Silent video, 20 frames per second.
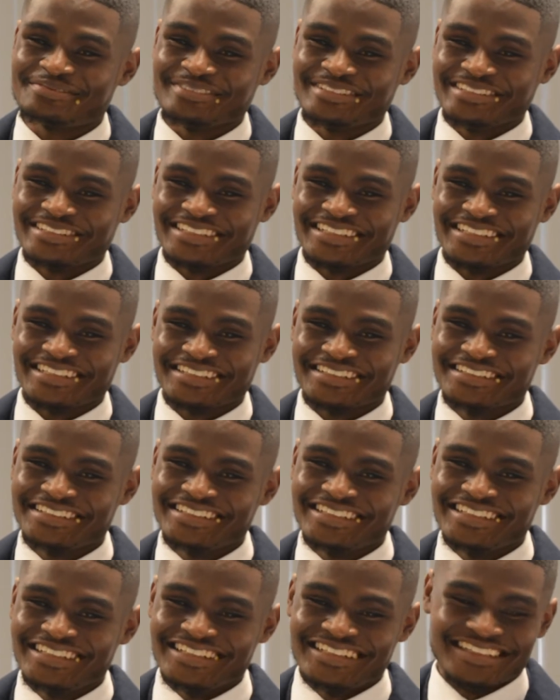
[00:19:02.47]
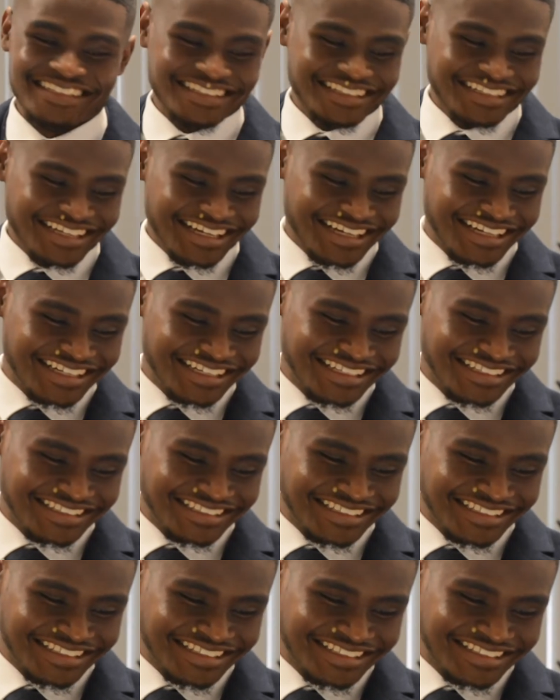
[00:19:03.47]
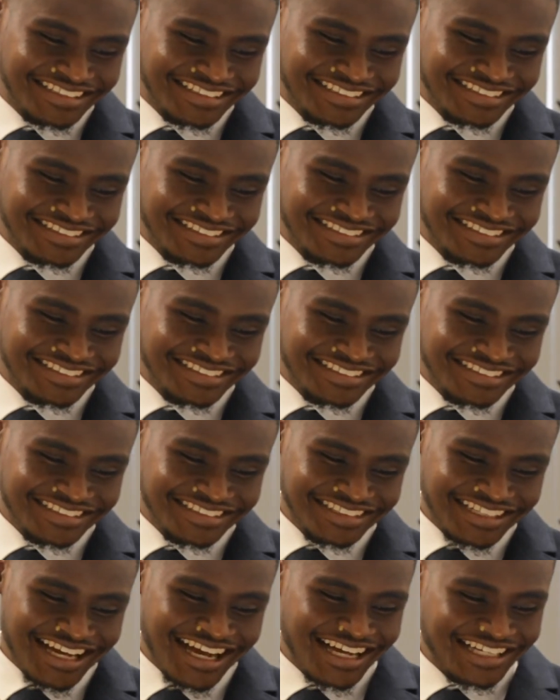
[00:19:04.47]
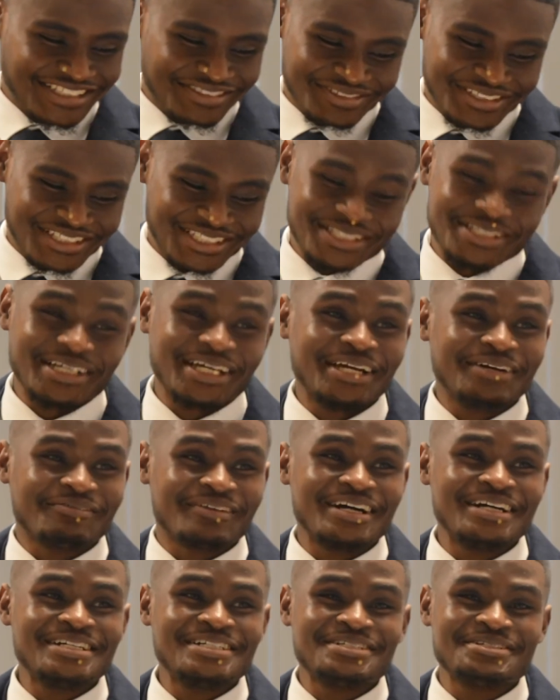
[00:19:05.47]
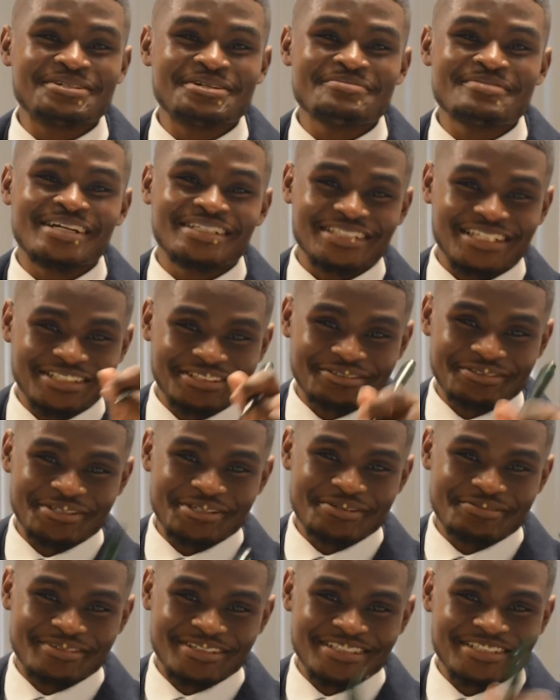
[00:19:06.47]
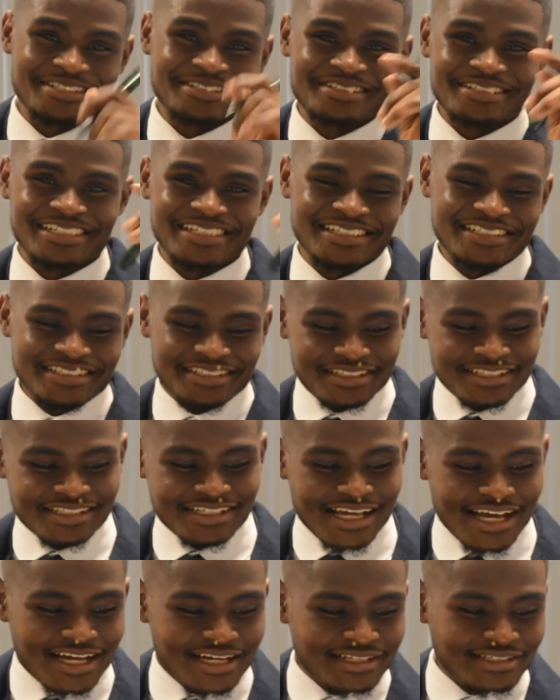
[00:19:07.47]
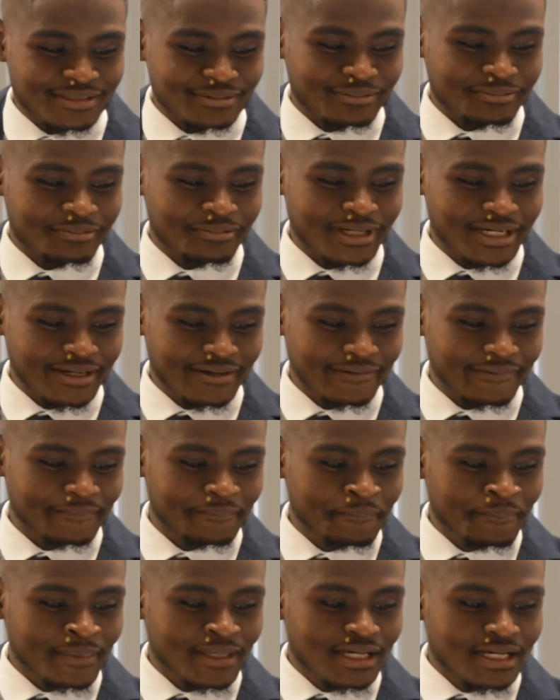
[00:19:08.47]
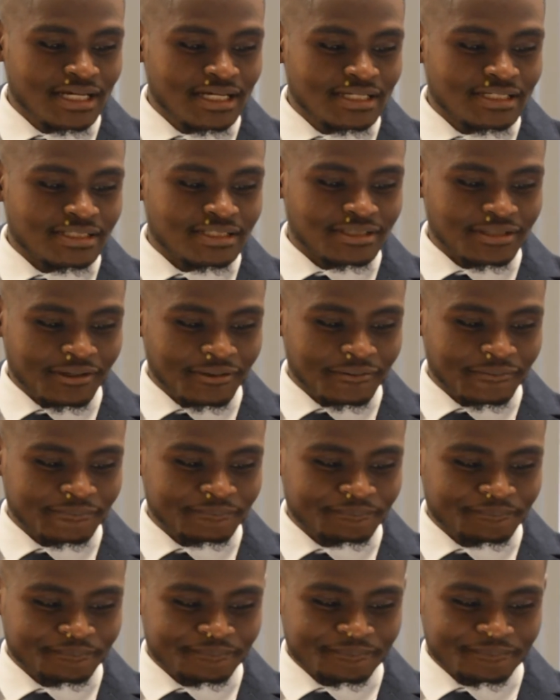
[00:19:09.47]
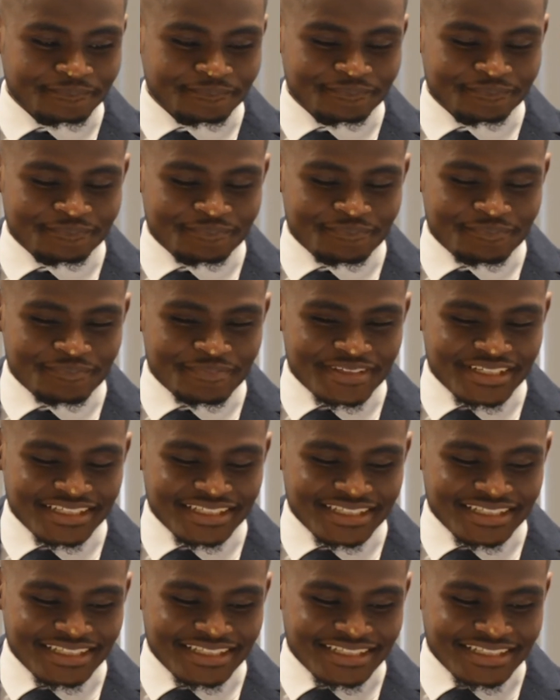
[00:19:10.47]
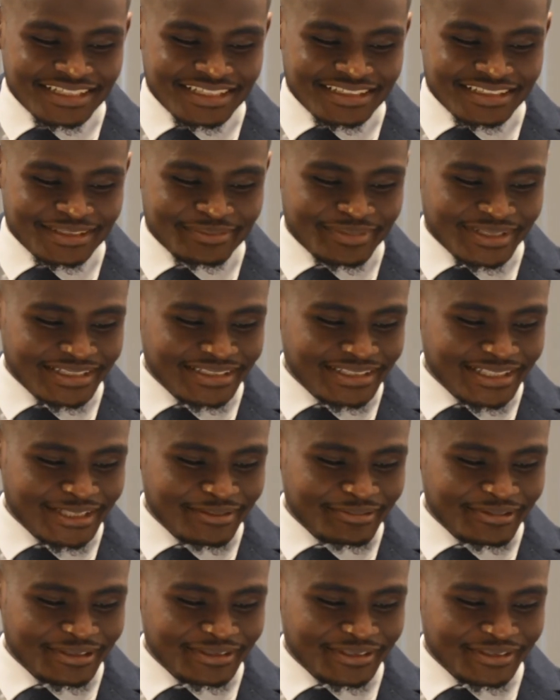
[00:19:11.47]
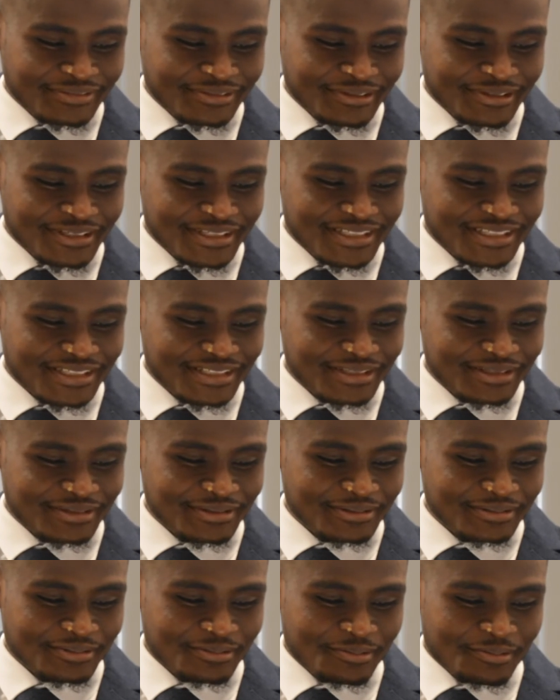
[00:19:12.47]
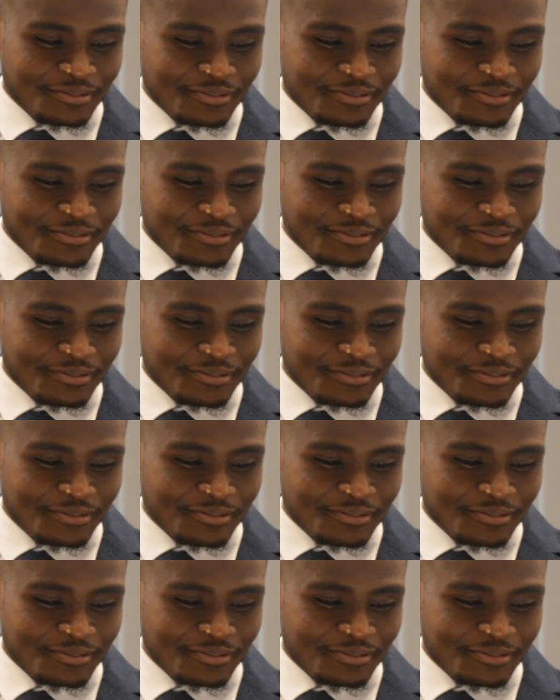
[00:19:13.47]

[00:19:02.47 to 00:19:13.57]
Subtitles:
one thing. And I just want to get right into it because I know you want to get into this as well. So, the big D word, divorce. So